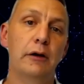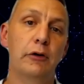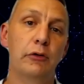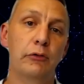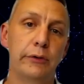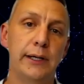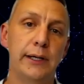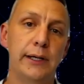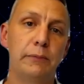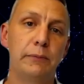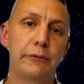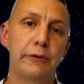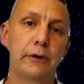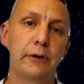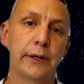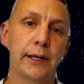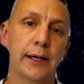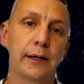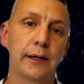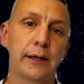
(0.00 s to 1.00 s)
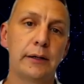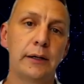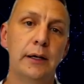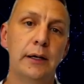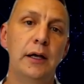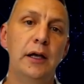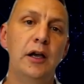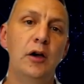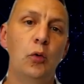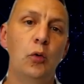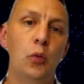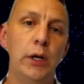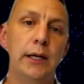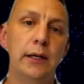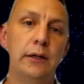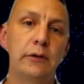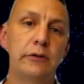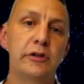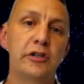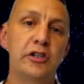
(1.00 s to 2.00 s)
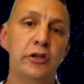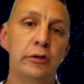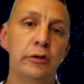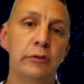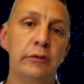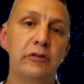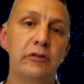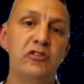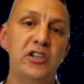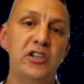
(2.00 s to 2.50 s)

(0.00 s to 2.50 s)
a real product. We introduced